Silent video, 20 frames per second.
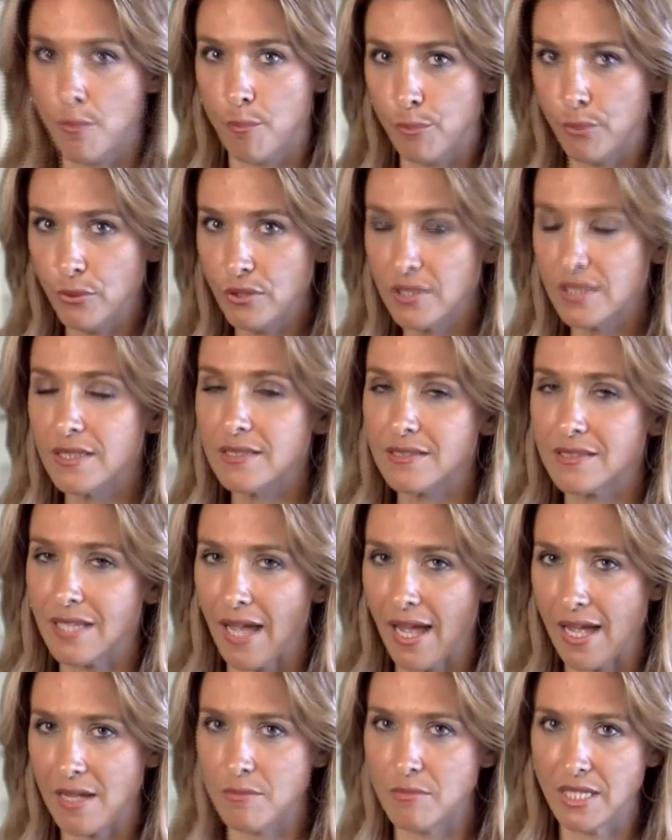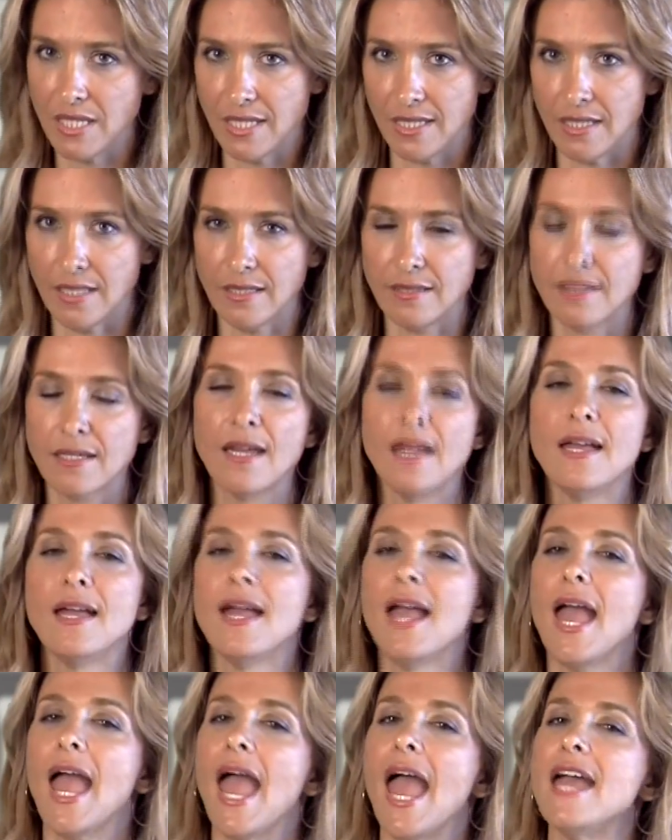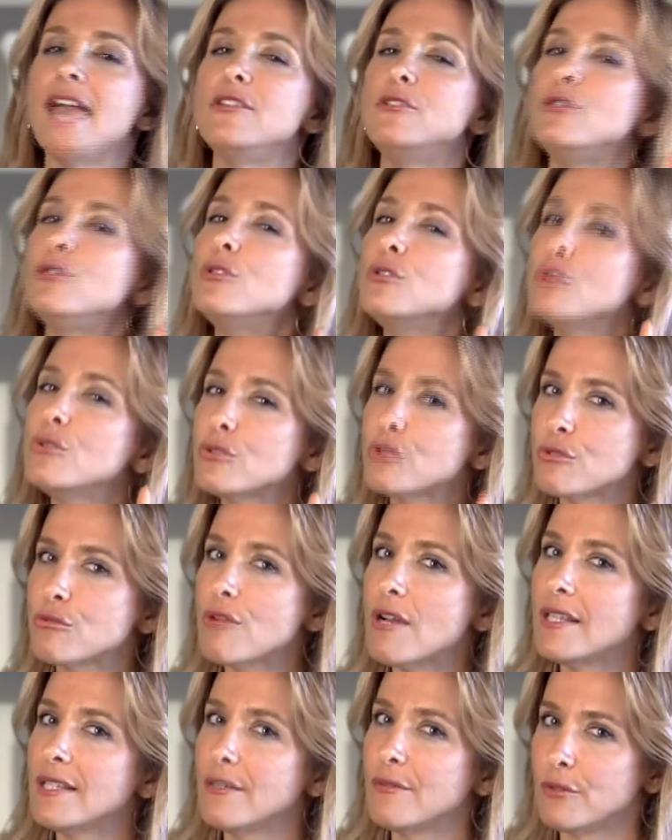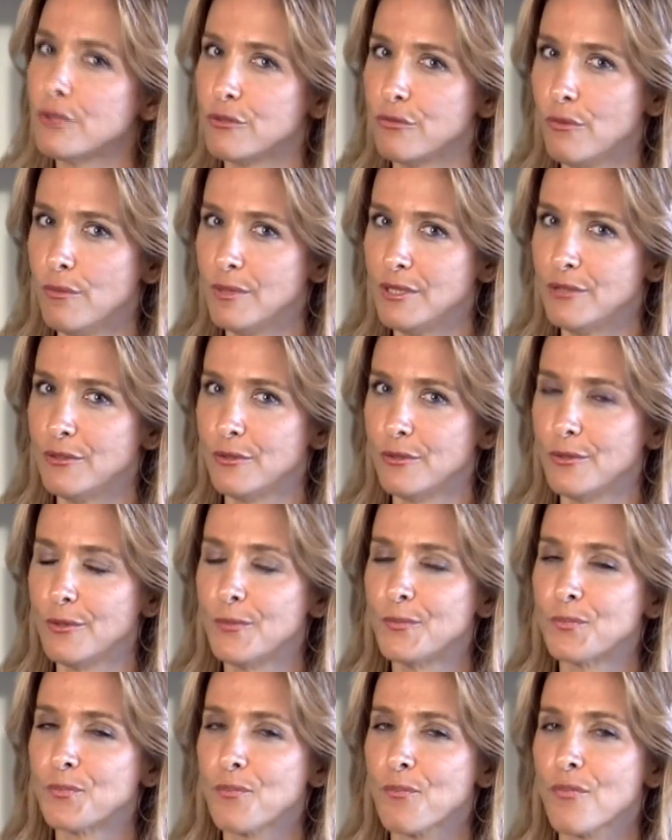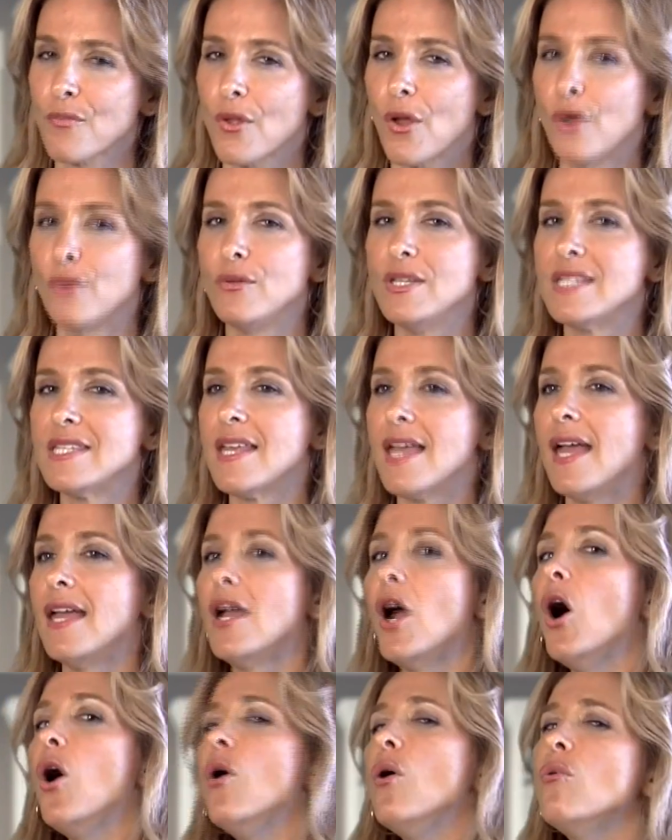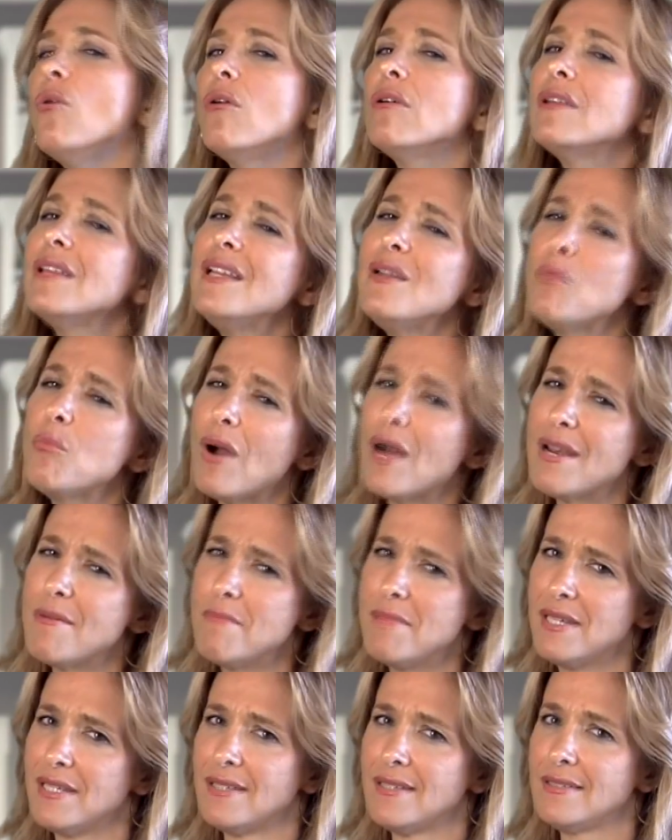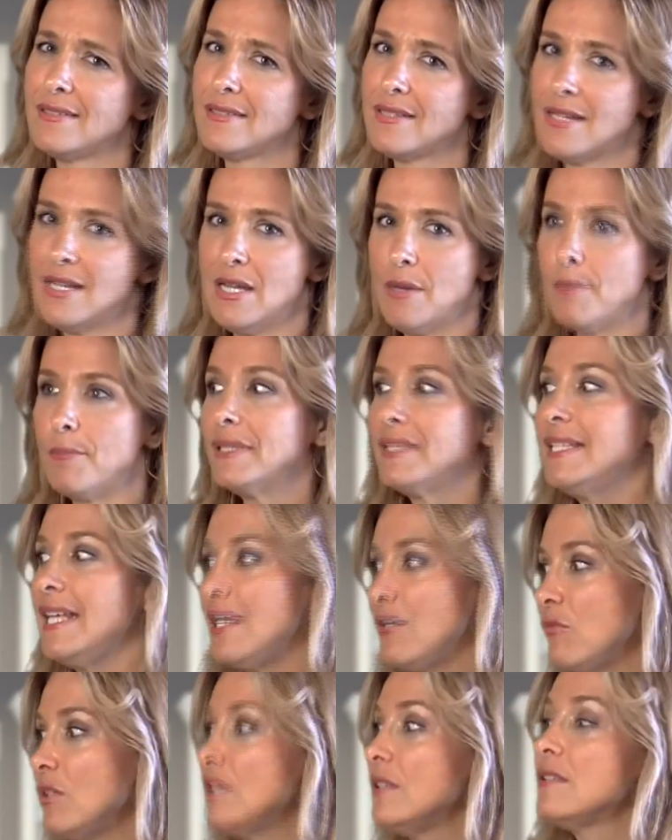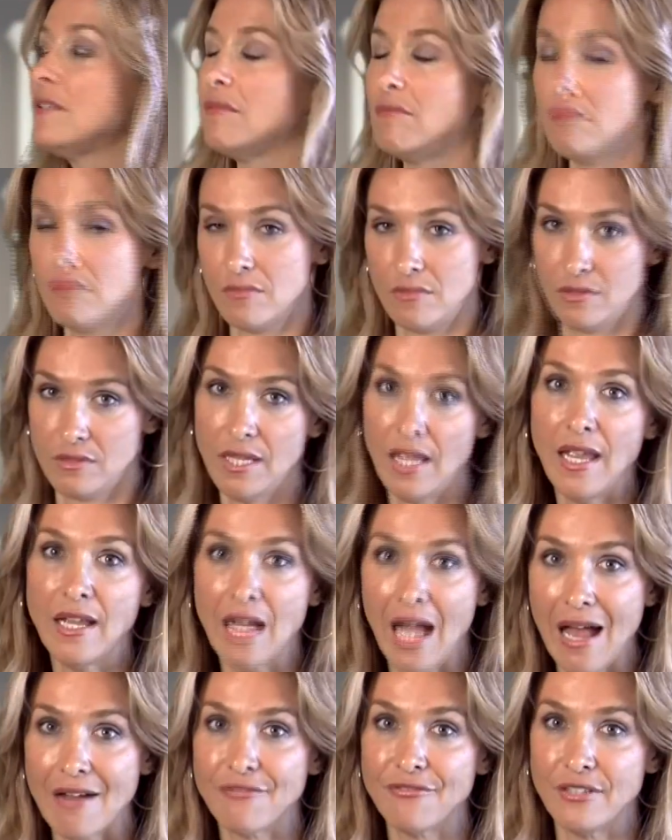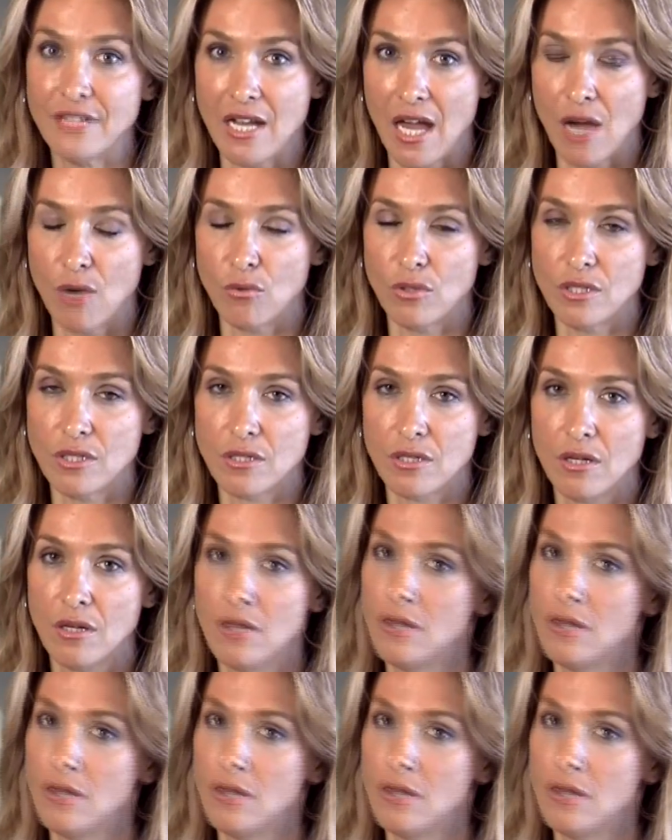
Put a time in it. And usually what women do, we say, oh, only 1 minute, but then we take half an hour.